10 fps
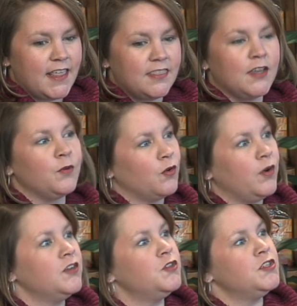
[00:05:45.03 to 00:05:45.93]
that they were
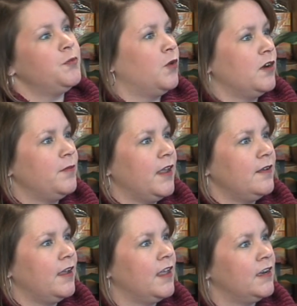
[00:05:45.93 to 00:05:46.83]
going to support me
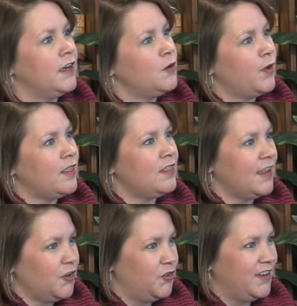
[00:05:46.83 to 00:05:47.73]
in any way that they
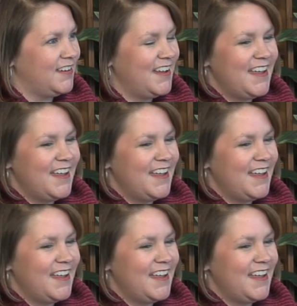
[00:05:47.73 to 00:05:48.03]
could.